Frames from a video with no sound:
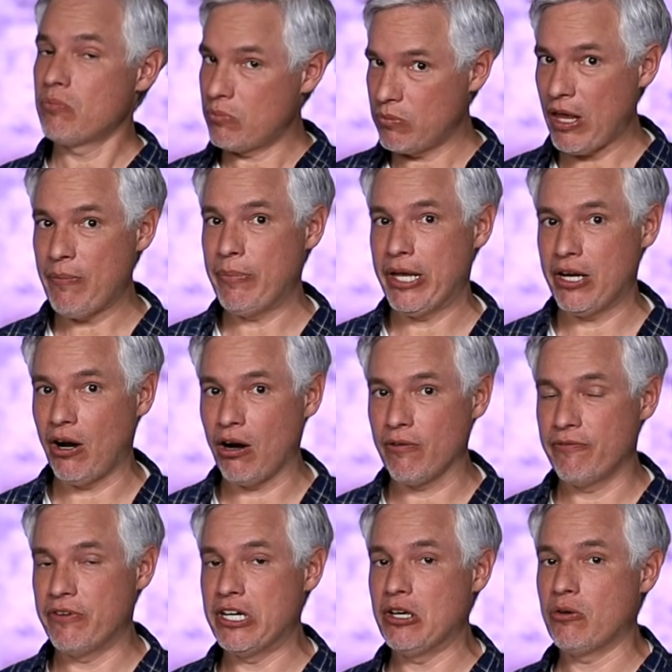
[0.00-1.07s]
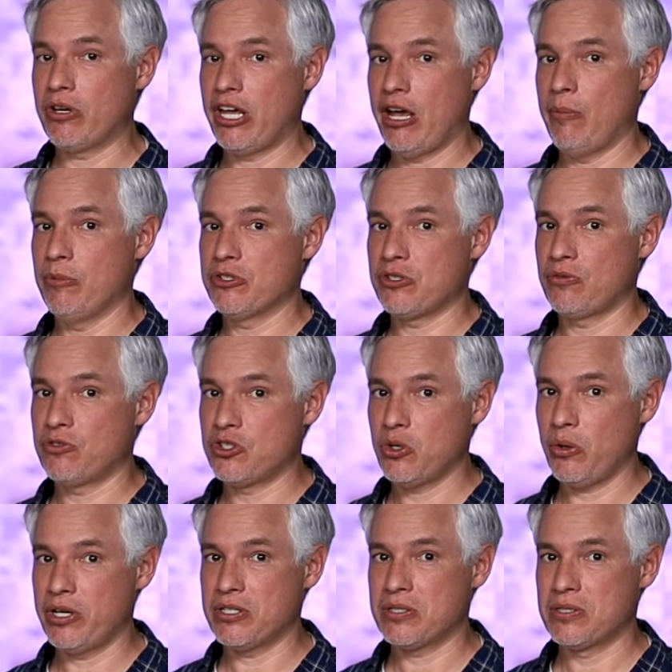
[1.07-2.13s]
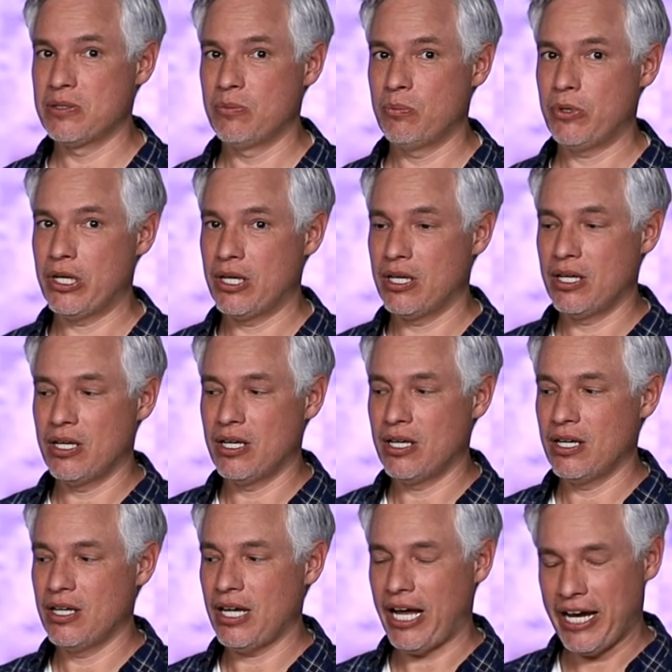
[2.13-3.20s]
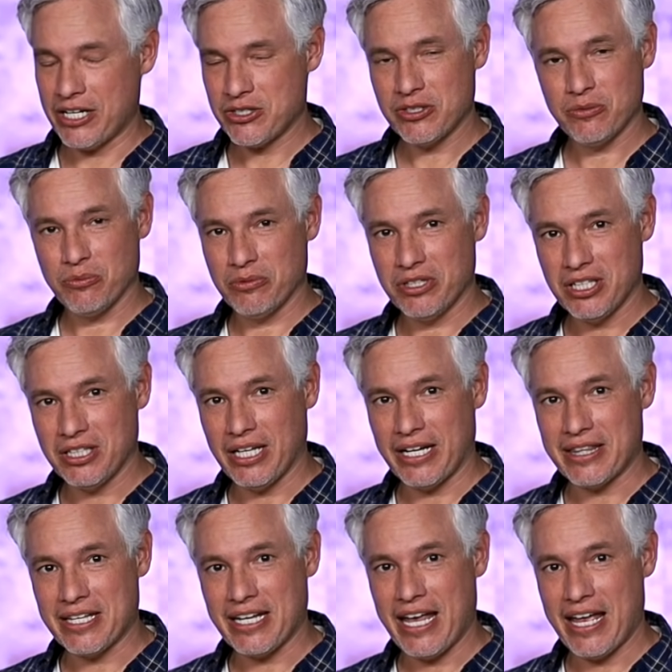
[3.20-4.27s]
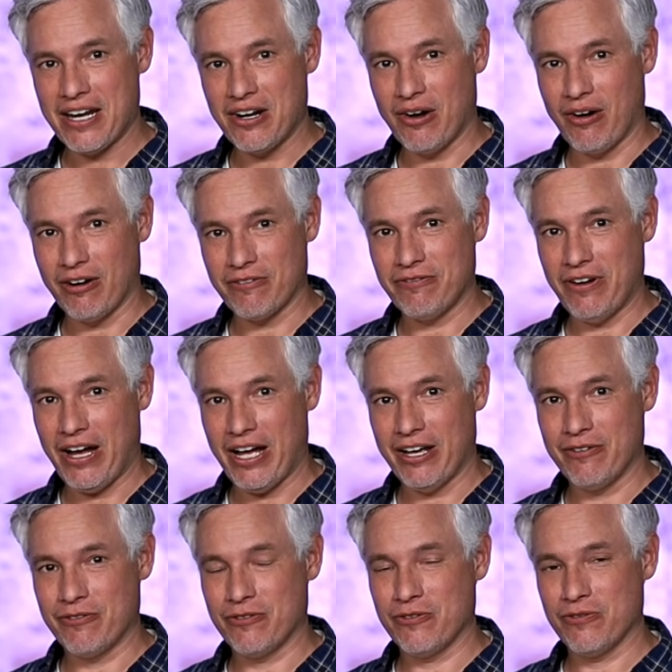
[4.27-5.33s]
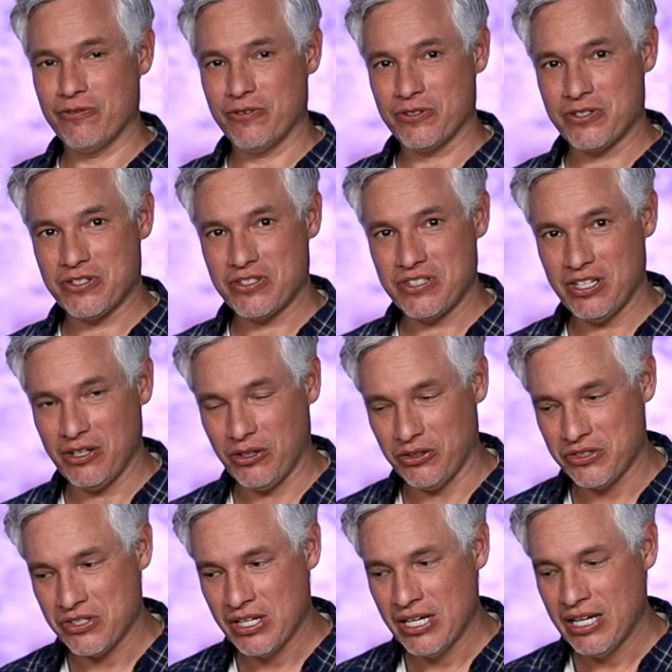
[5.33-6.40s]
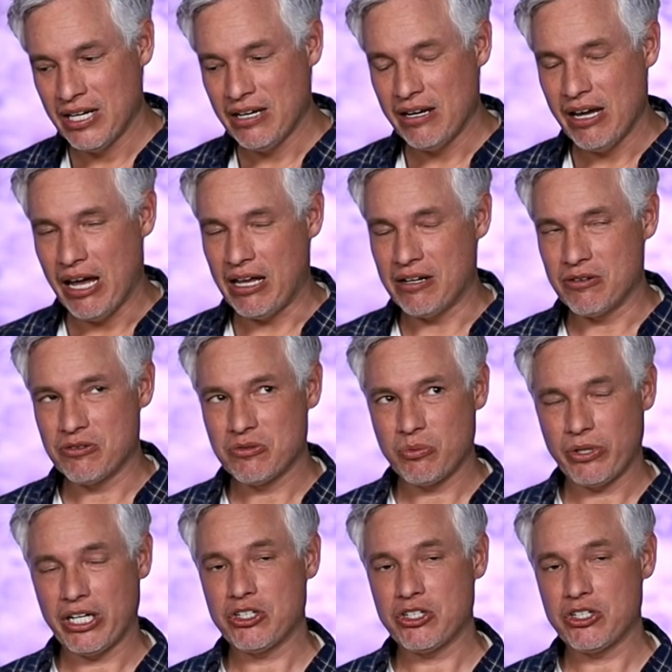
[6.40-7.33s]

have been our video cameras of choice, but I actually really like the Canon R5 for stills. And when I